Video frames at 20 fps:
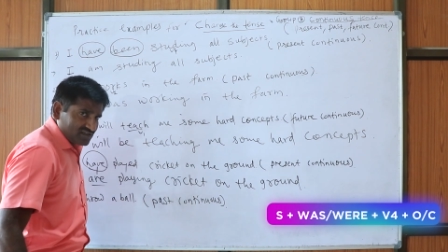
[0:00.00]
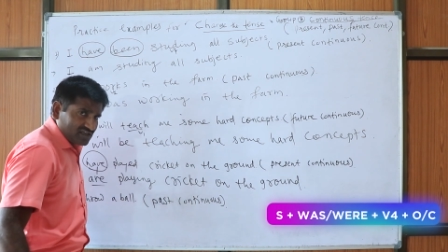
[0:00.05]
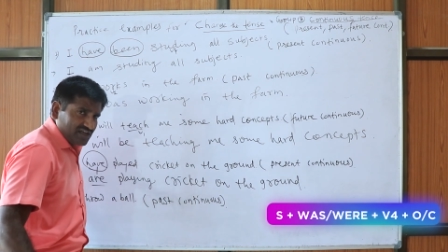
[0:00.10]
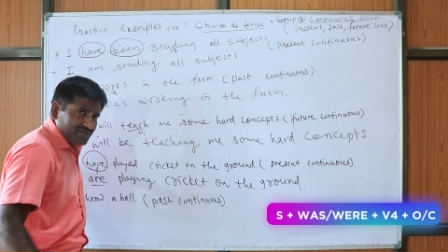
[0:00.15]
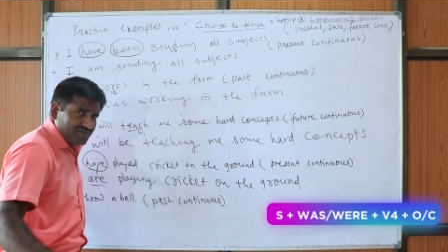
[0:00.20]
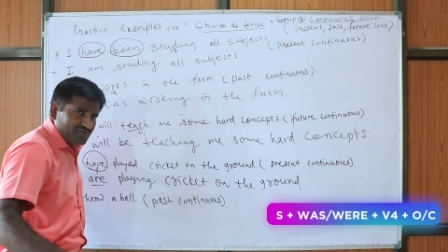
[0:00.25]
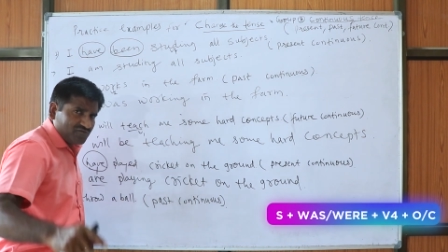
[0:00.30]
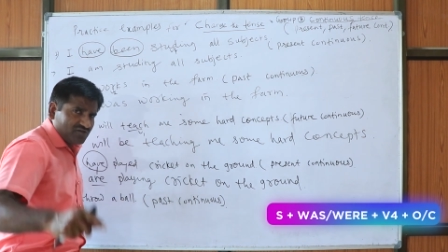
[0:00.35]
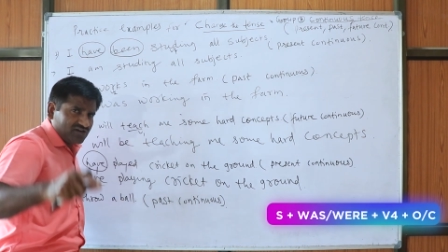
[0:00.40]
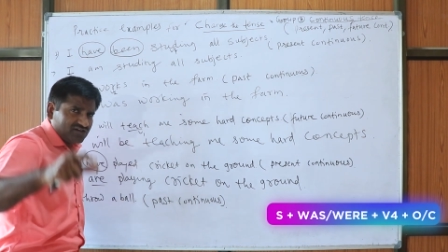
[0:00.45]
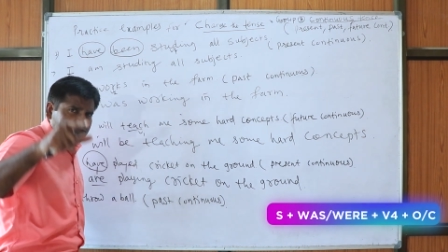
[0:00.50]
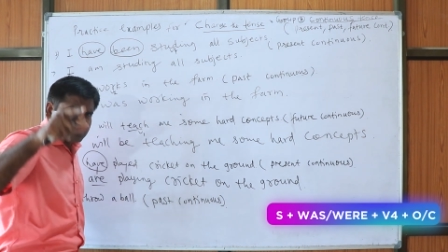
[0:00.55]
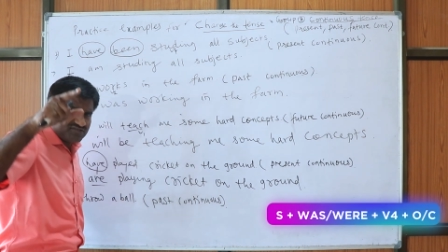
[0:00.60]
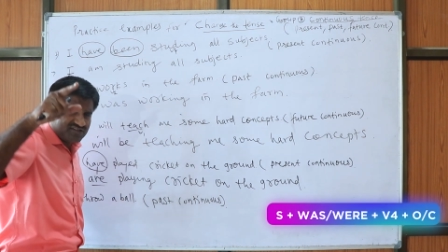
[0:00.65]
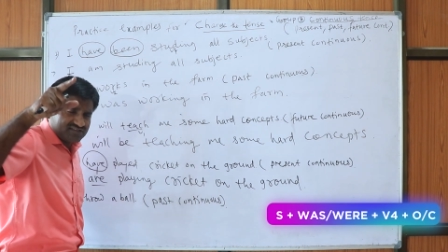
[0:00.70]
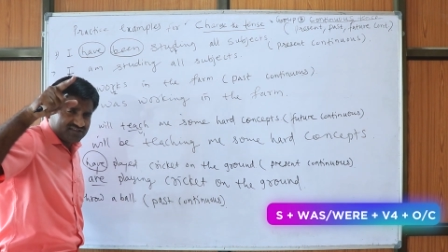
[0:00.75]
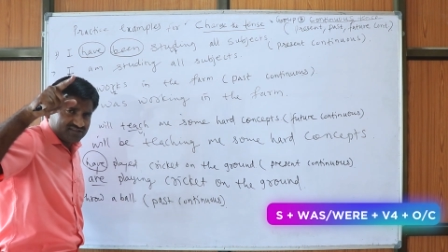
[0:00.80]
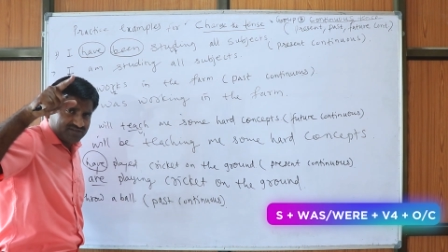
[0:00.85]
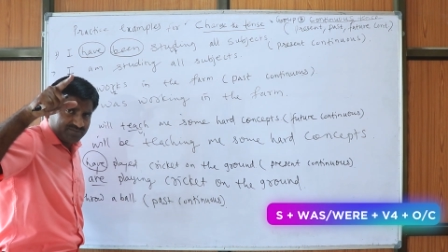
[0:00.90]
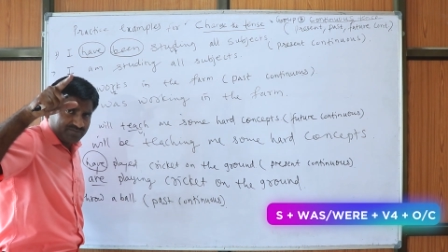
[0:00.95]
If you want
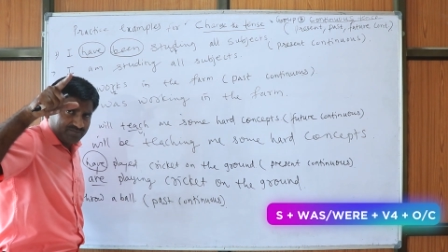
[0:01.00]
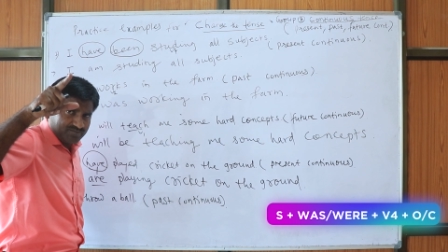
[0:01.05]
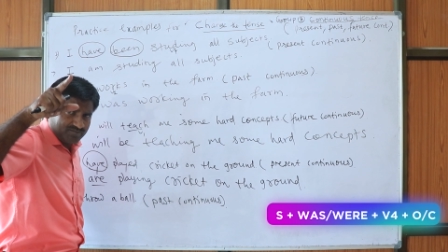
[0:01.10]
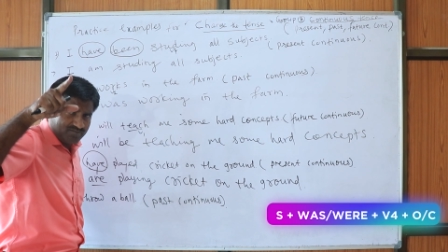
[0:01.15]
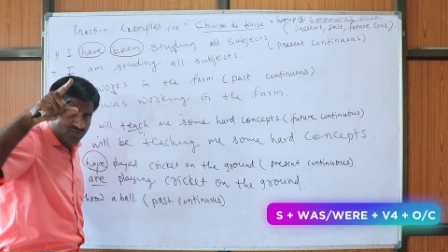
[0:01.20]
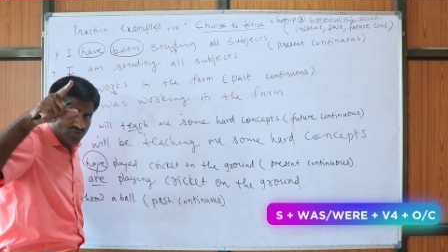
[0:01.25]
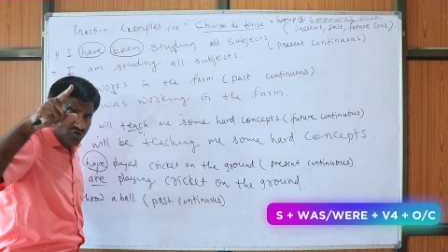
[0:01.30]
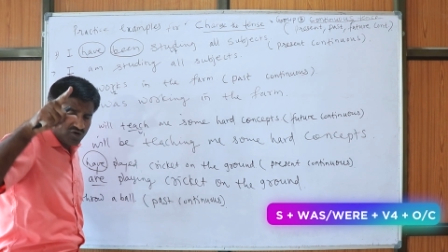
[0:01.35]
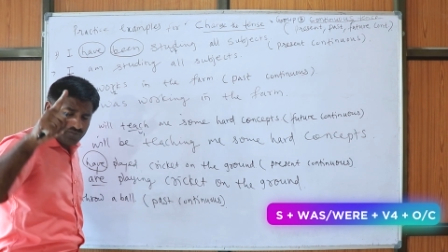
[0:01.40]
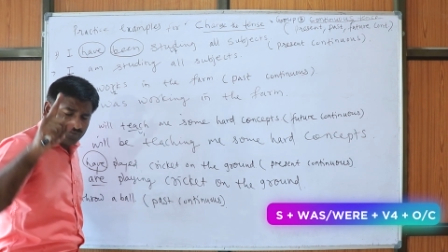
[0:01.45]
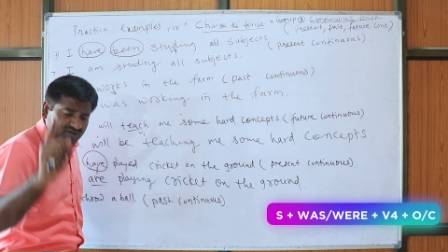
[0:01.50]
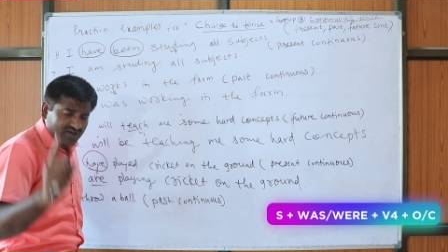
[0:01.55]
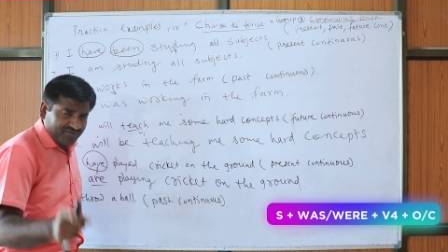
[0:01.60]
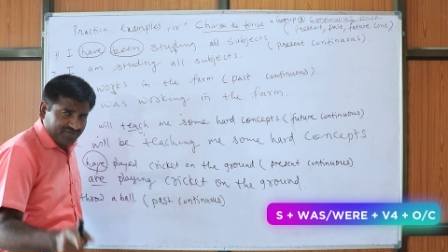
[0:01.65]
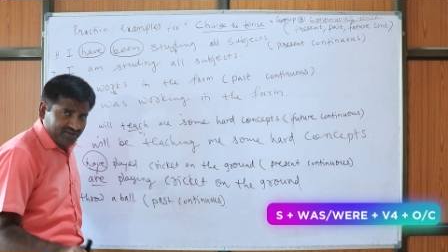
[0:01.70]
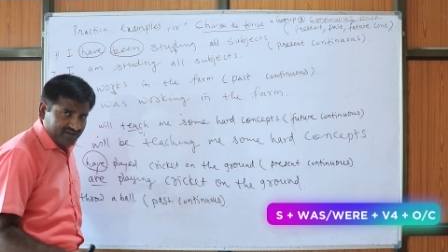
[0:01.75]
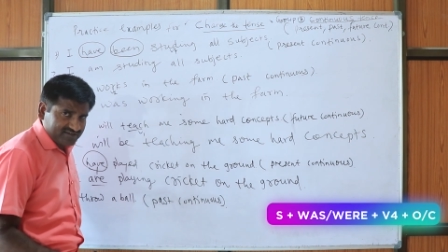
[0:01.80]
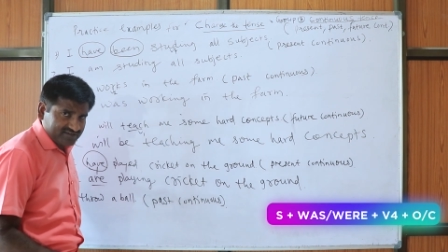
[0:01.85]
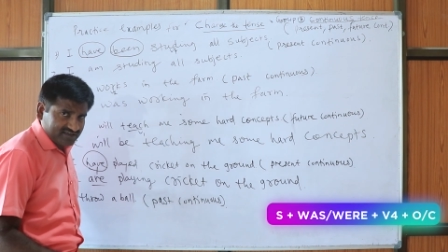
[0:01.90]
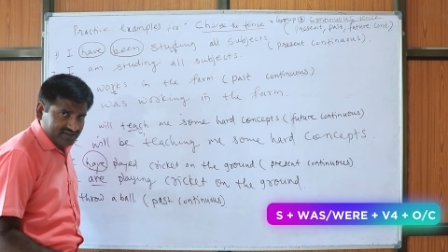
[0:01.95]
such a more
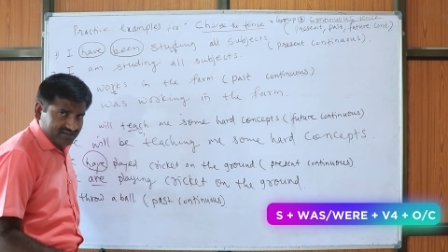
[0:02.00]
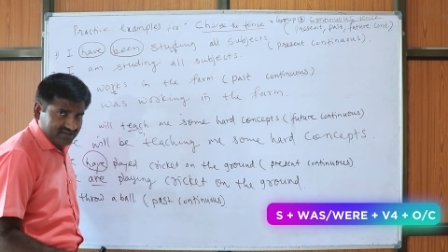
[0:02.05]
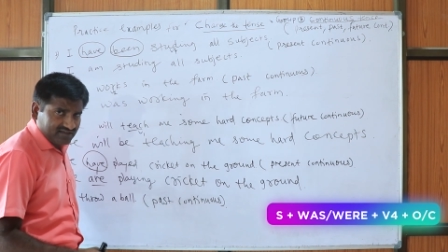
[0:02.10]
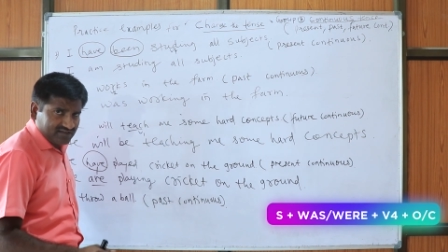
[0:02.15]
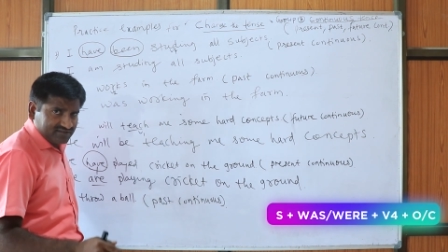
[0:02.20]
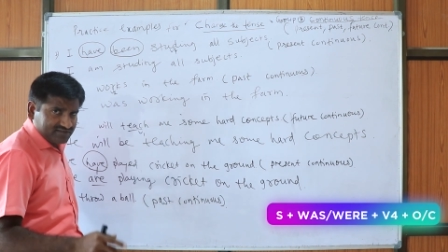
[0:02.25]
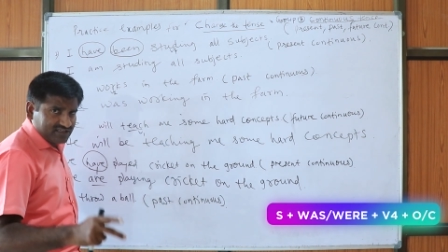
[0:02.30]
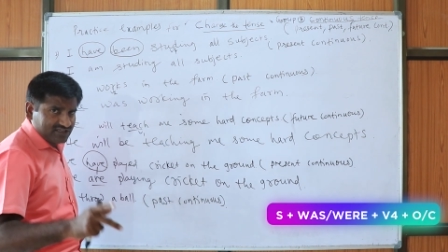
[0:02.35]
perfection,